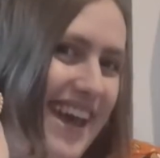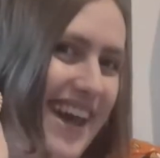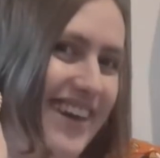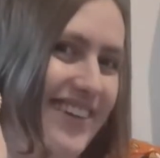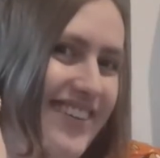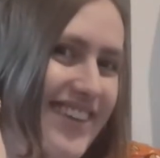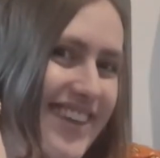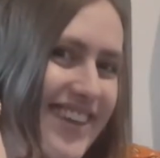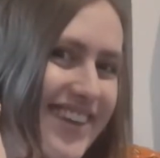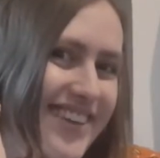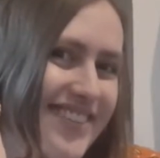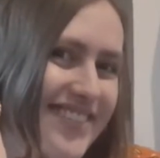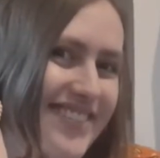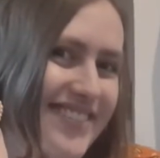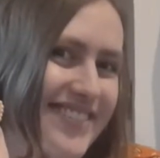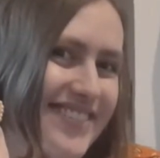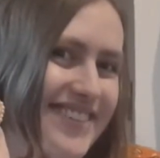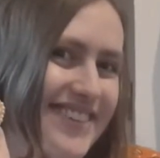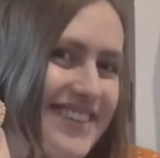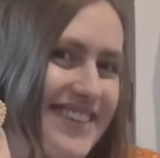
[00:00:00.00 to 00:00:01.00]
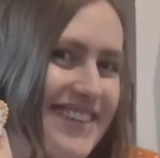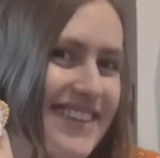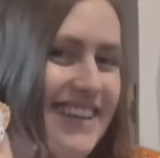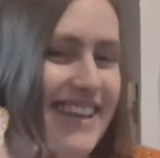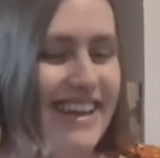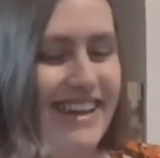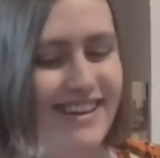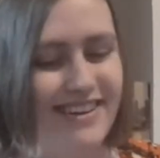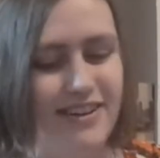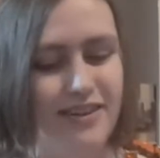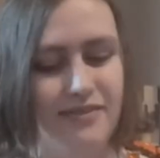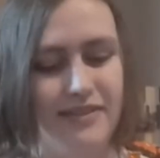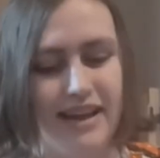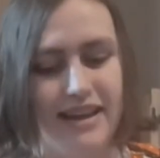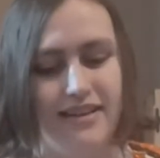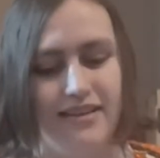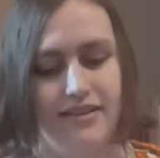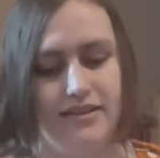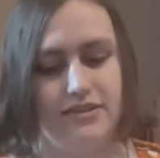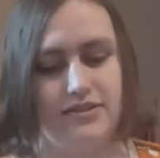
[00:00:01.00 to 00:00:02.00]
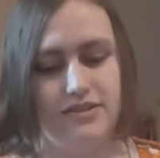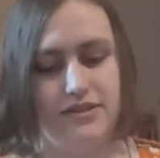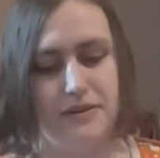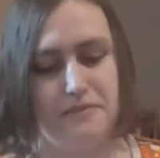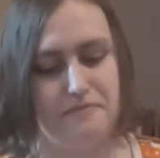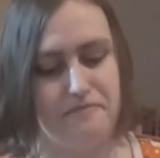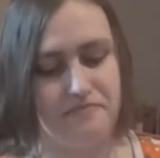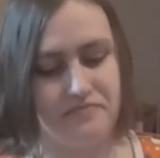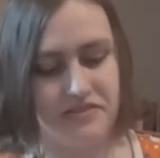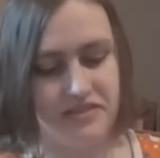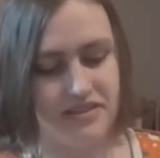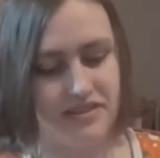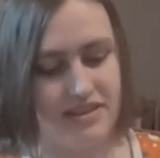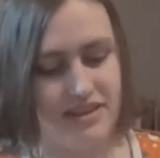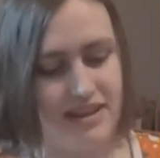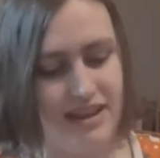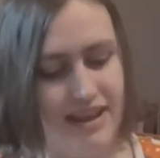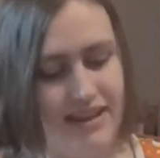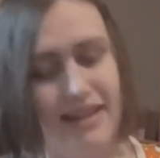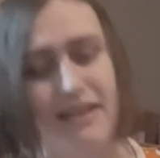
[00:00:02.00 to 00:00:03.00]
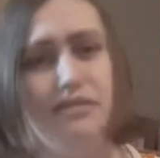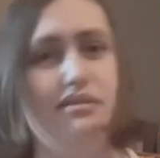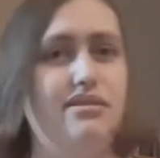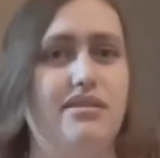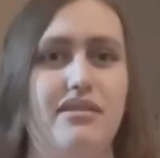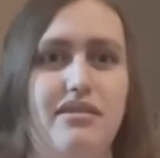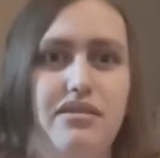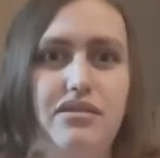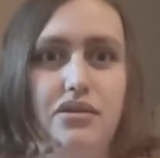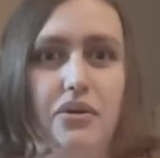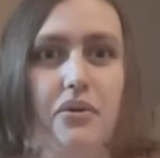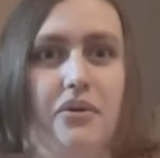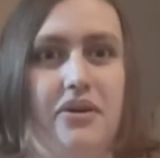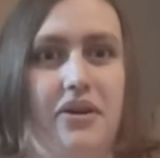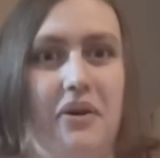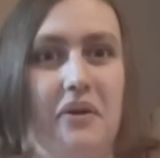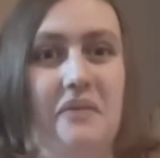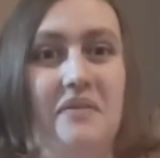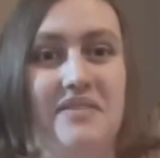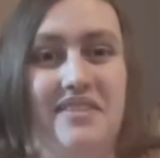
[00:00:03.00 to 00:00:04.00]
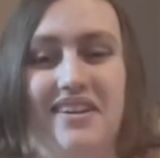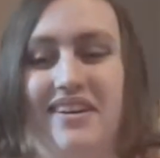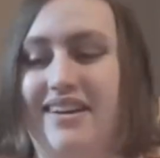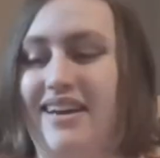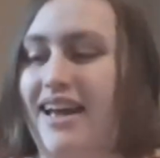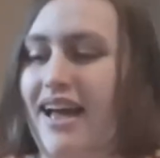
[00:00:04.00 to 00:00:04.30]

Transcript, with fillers: How cute. Like, oh my gosh. It's so cute.